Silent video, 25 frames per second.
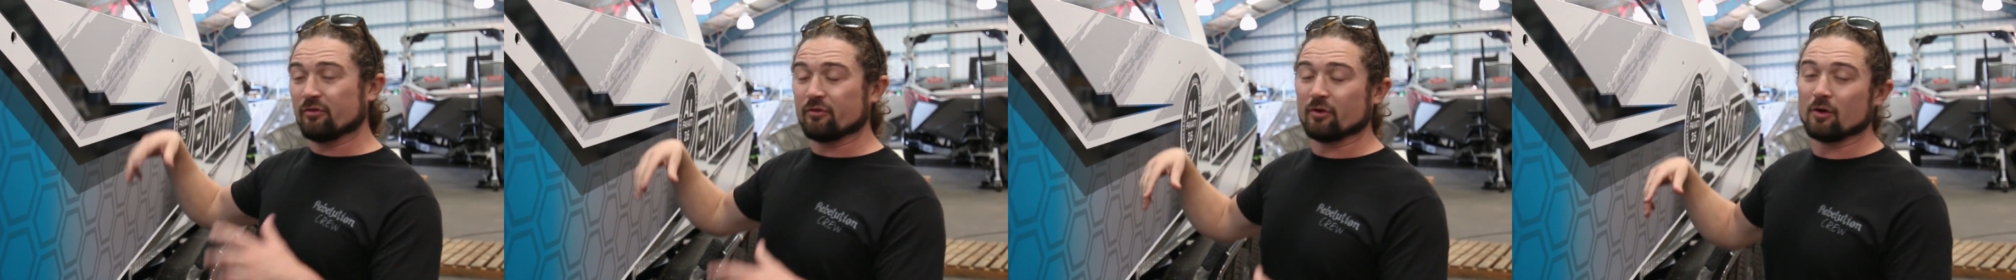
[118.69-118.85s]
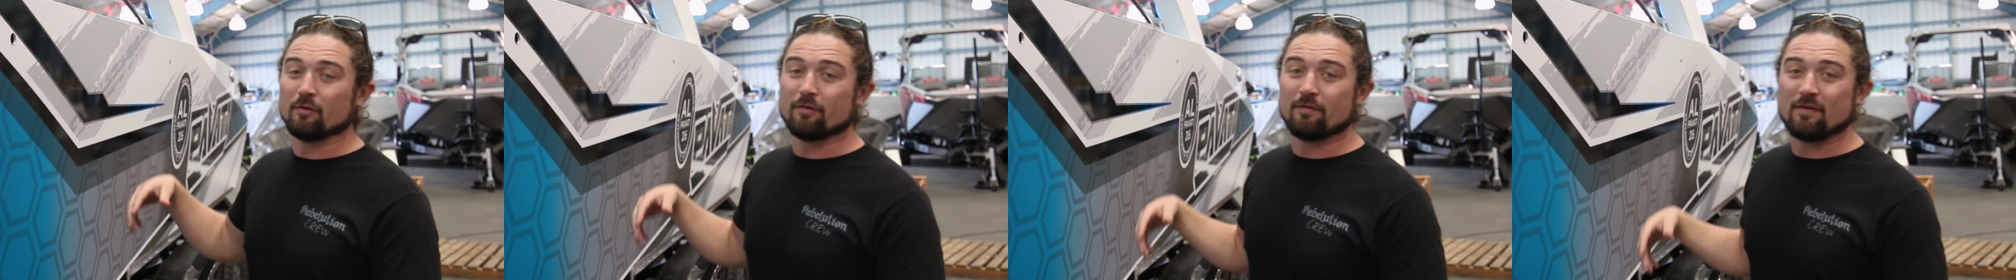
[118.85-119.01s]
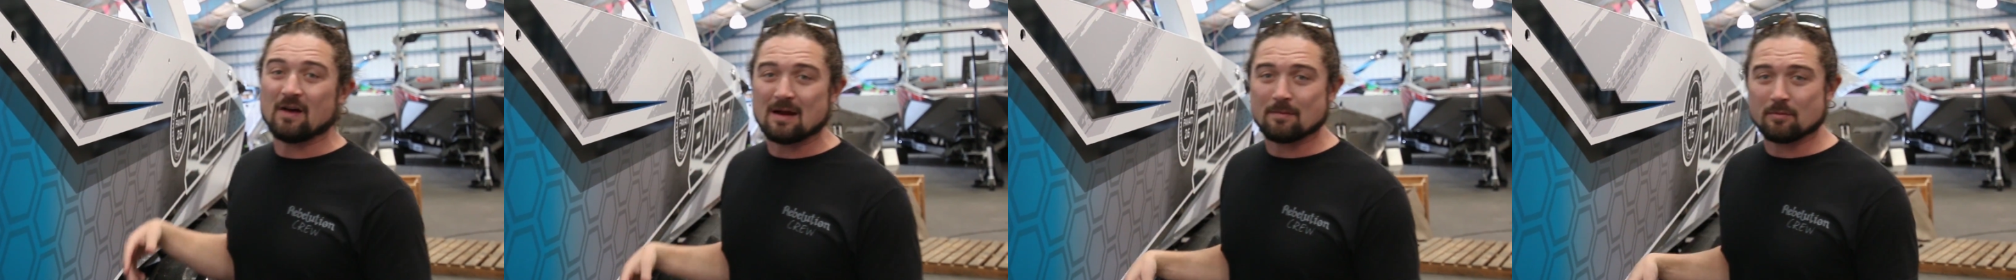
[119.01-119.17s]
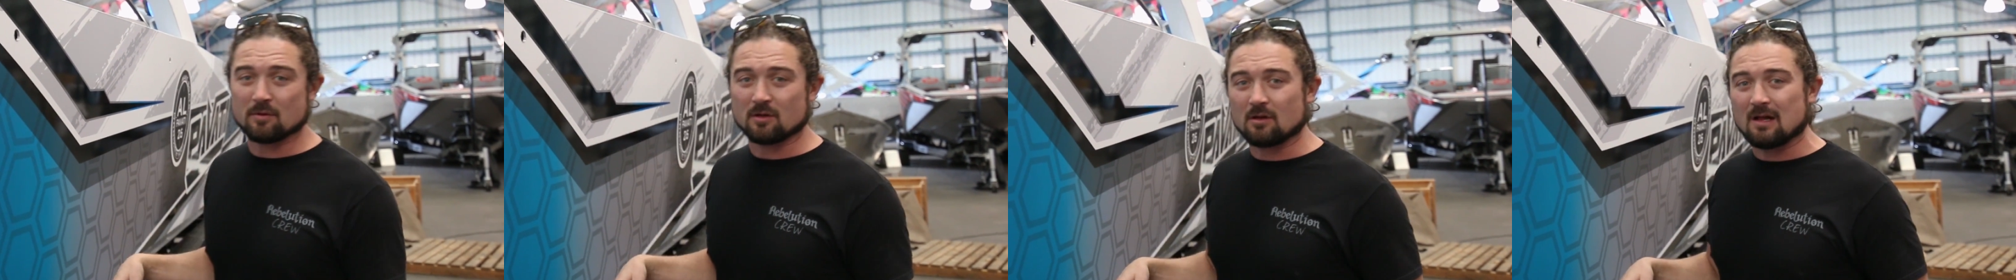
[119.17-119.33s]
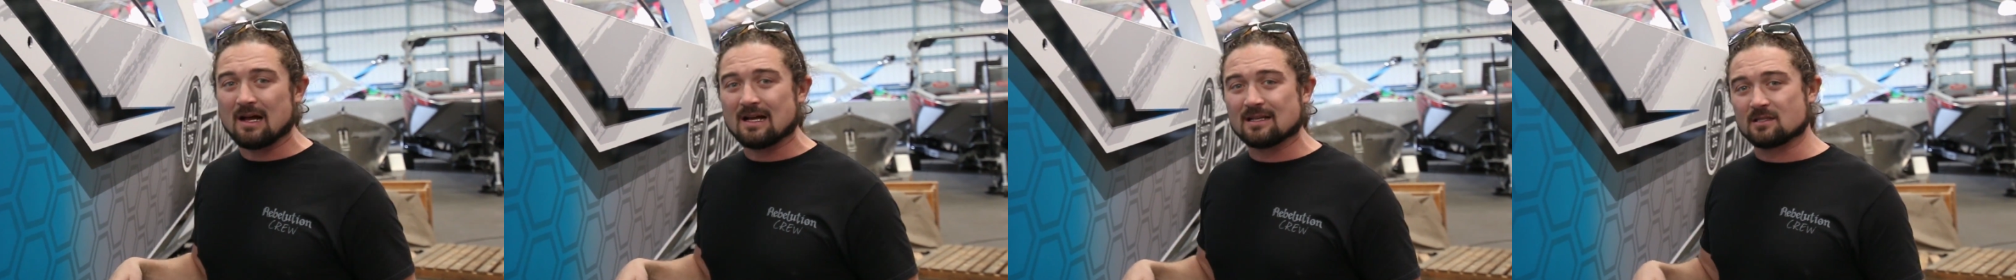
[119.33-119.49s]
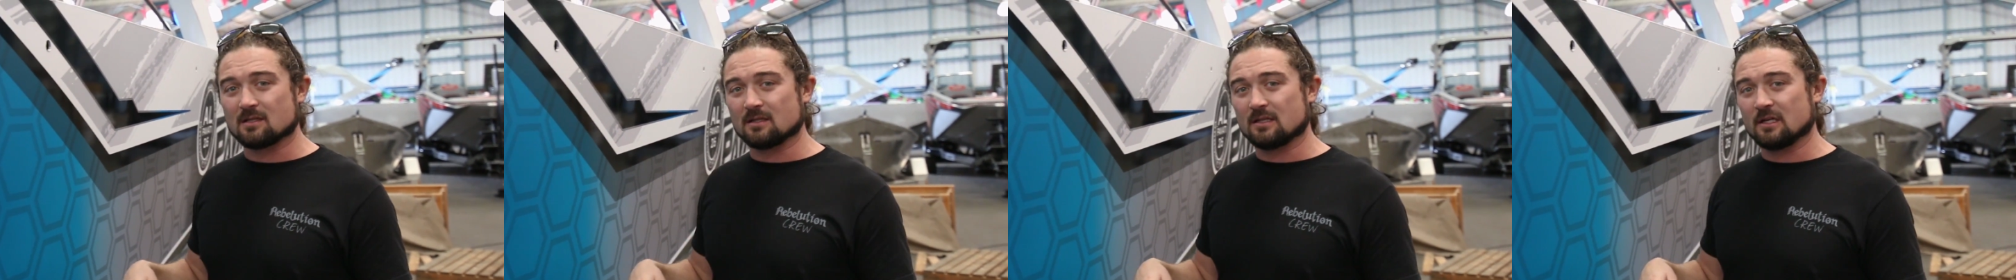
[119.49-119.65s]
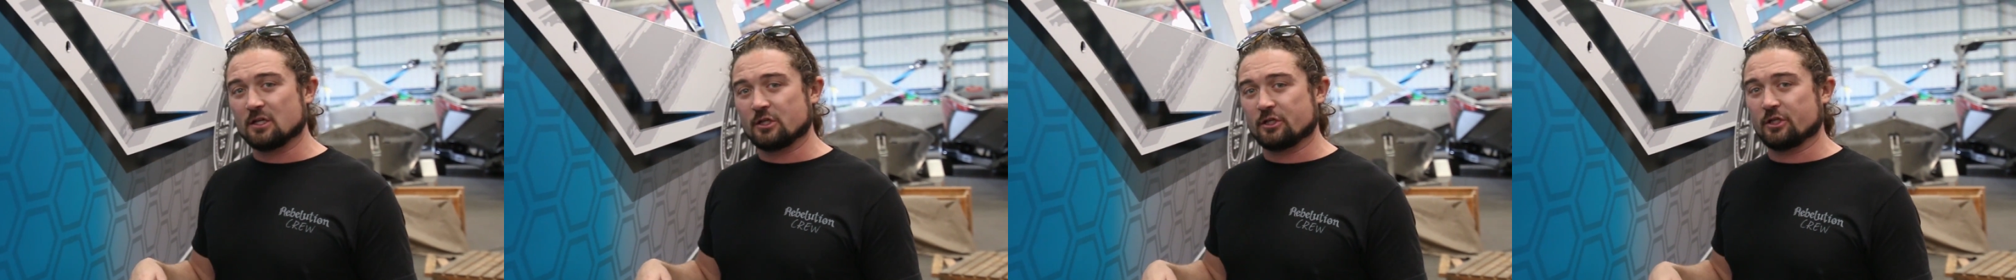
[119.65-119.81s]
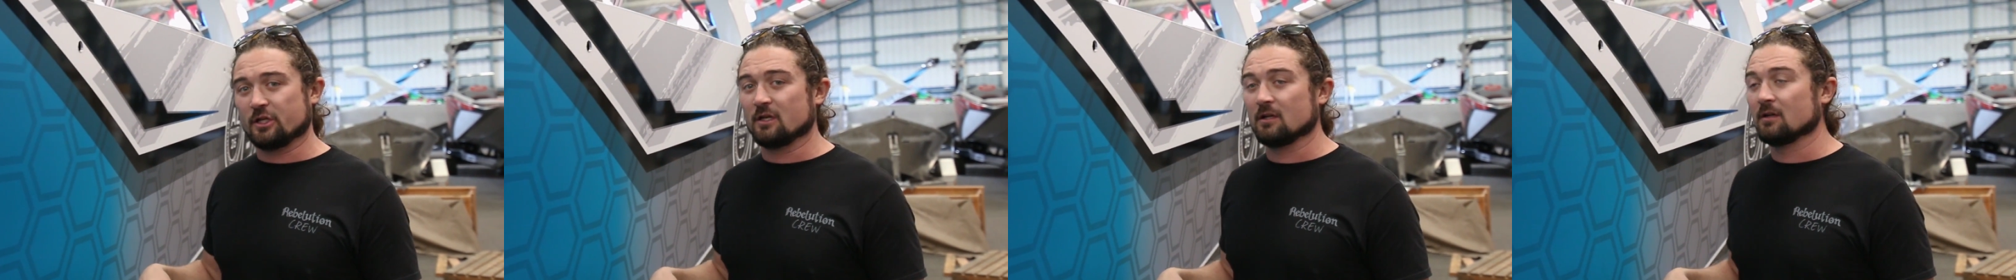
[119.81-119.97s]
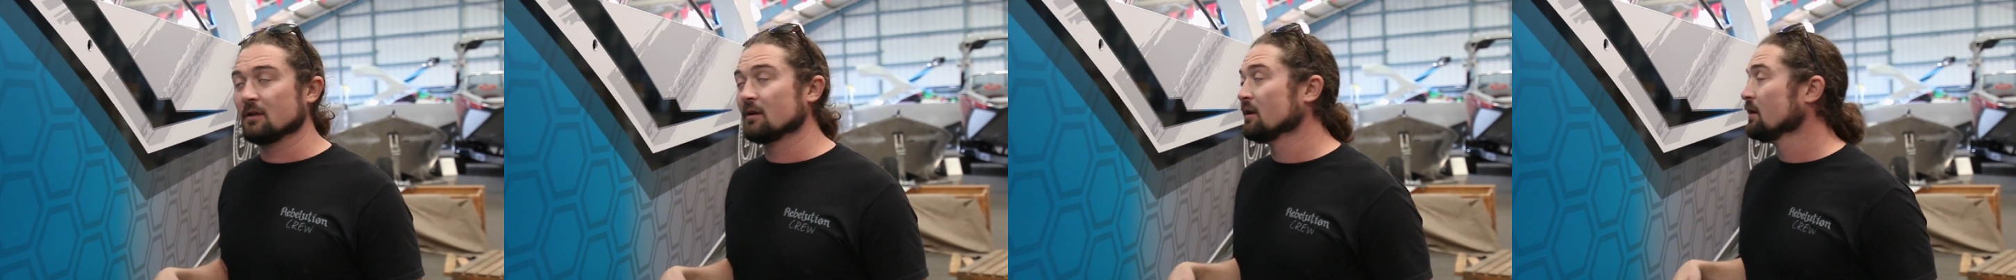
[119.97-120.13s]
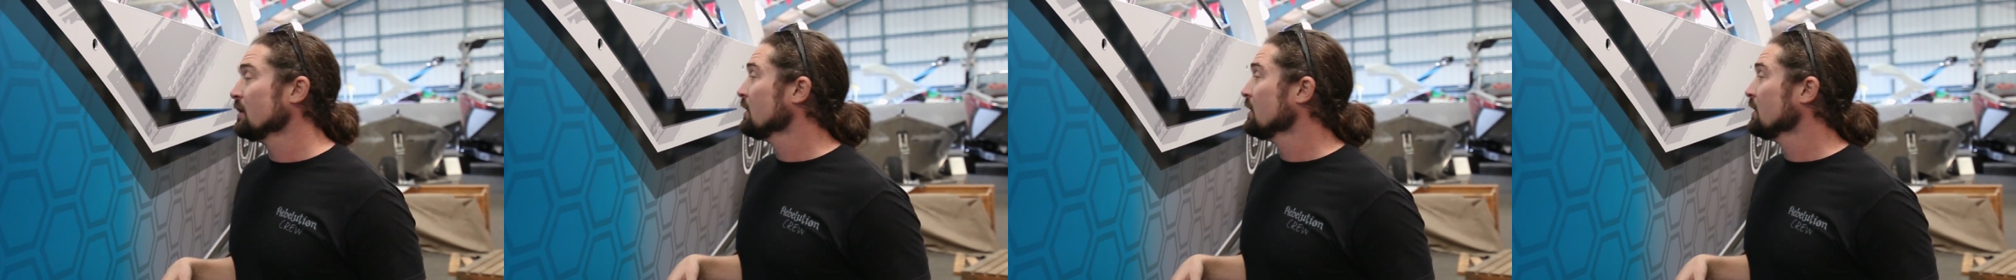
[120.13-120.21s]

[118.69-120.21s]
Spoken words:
through fiberglass addition.